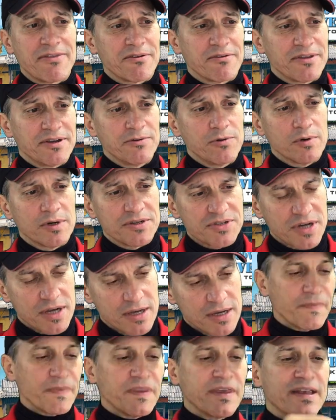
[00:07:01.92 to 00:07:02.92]
than orange.
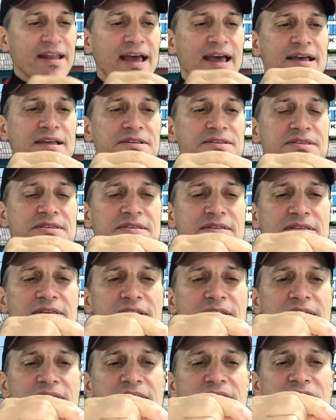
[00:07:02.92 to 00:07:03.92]
It has
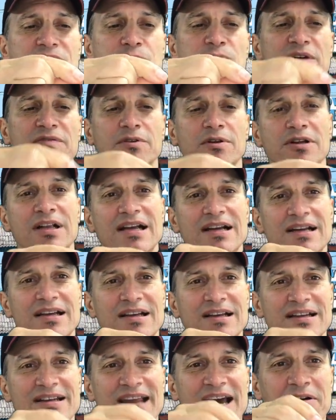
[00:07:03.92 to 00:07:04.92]
the swivel.
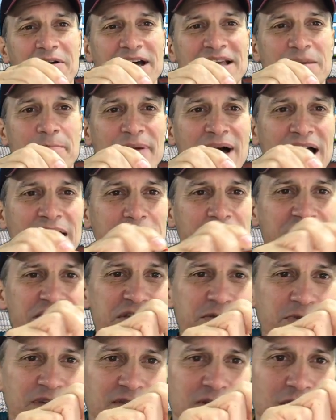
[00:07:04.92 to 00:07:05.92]
Now, at the bottom of the
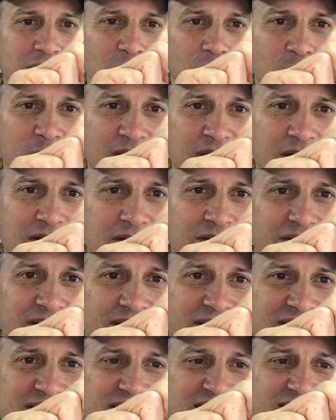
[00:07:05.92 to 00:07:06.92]
swivel, where
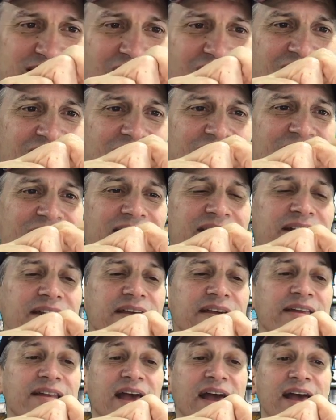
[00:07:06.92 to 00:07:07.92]
it's tied,
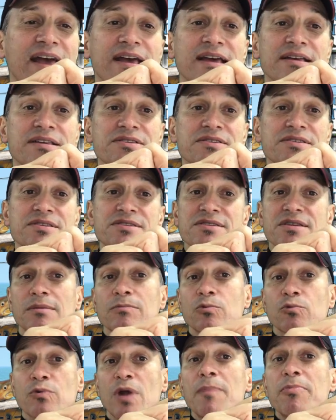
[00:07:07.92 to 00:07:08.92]
it has
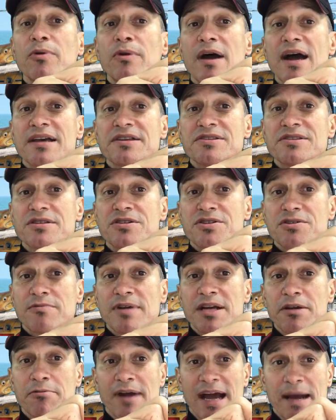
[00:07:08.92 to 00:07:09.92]
some rubberized
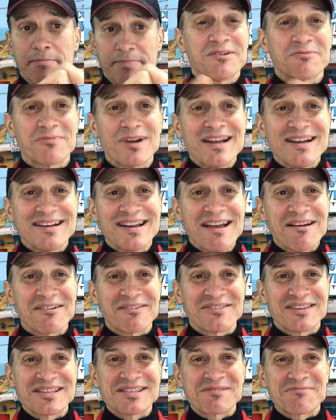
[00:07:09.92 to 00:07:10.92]
shrink wrap. Right now,
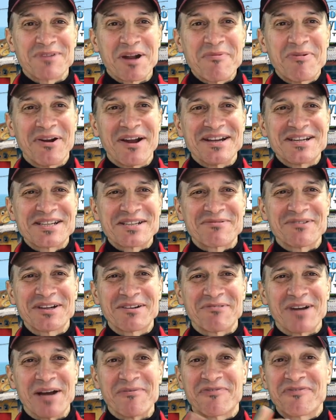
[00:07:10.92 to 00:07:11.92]
this rubberized
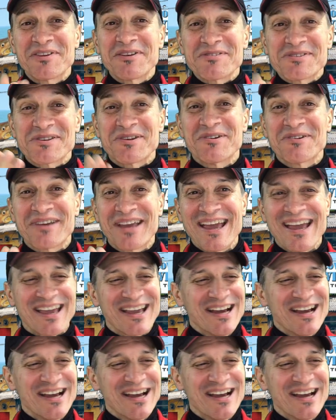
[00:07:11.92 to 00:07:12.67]
shrink wrap feels okay.